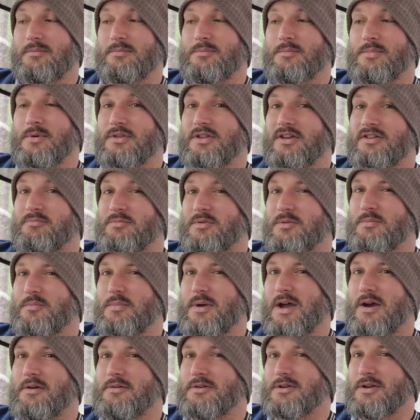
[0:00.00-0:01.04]
but they've been
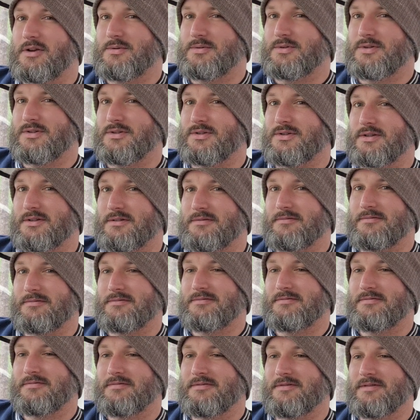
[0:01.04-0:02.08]
powder coated.
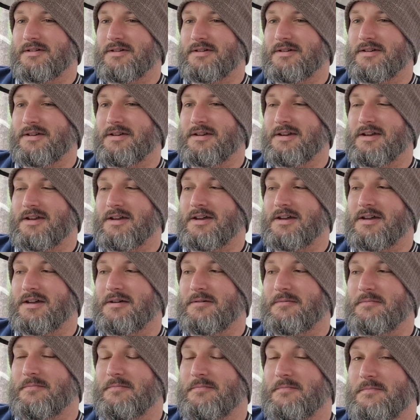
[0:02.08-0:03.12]

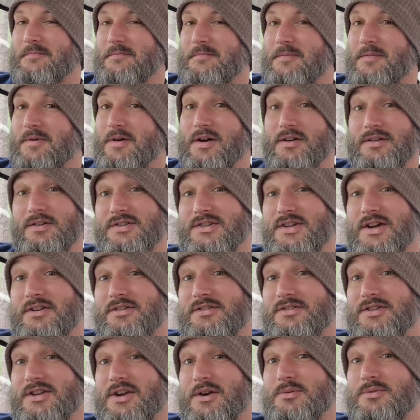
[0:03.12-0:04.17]
I
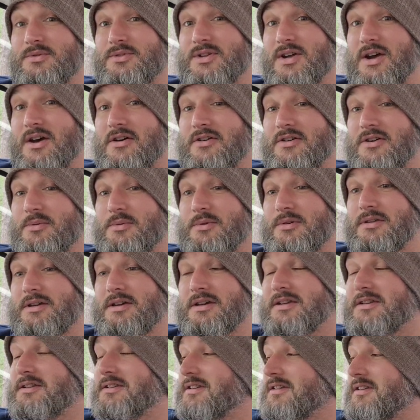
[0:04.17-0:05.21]
decided to go darker with
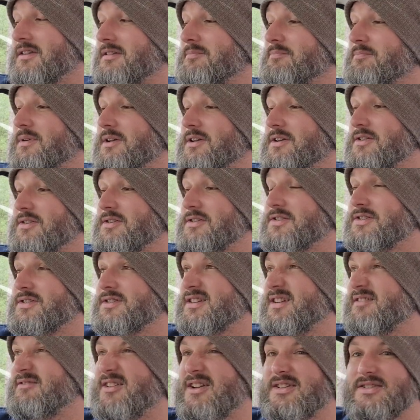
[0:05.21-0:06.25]
it because
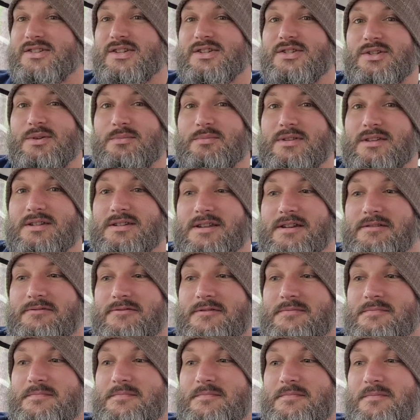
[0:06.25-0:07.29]
I fancied something
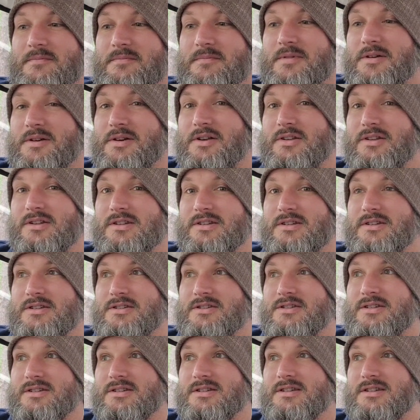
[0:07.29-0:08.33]
different, and
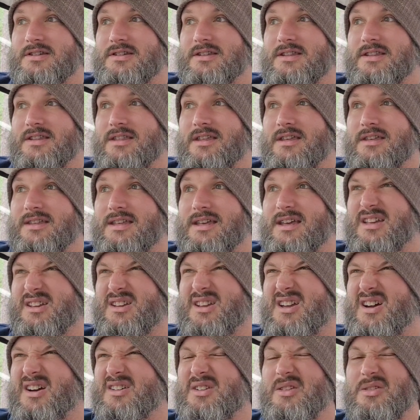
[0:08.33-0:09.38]
I
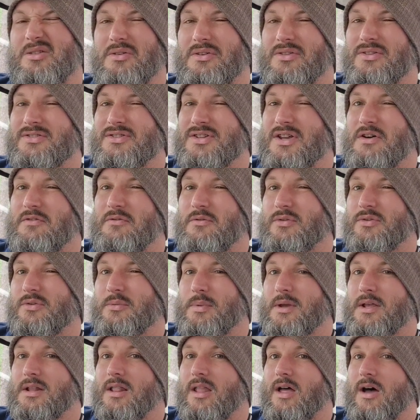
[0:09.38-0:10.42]
kind of thought the silver was a
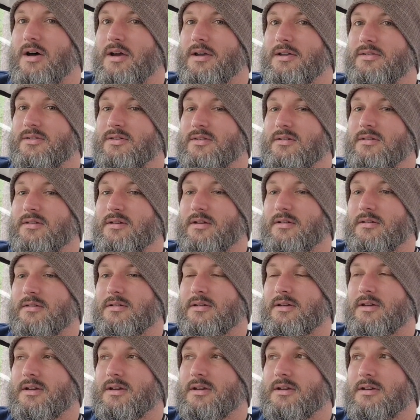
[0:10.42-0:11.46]
bit light,
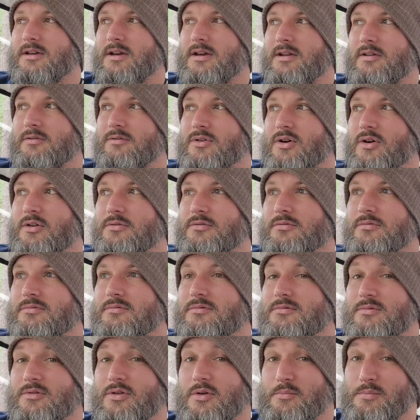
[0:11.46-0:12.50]
and I've gone
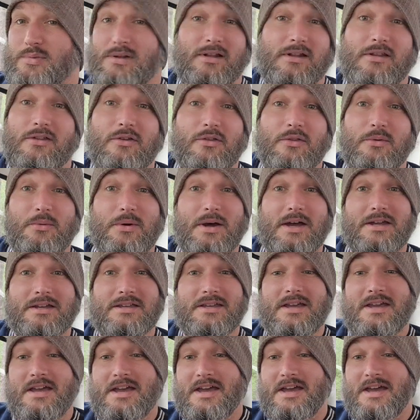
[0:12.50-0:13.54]
completely the other way.
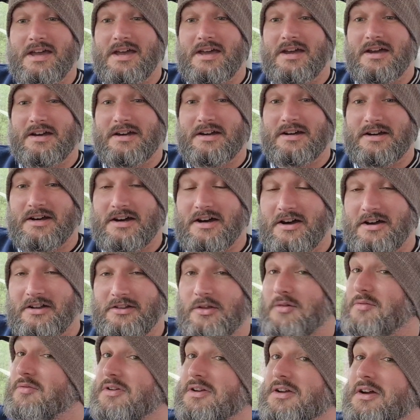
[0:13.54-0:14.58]
I
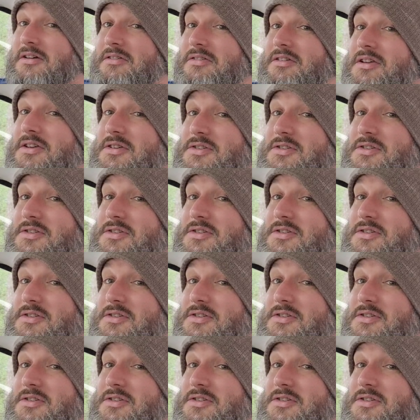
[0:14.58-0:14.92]
love it. I think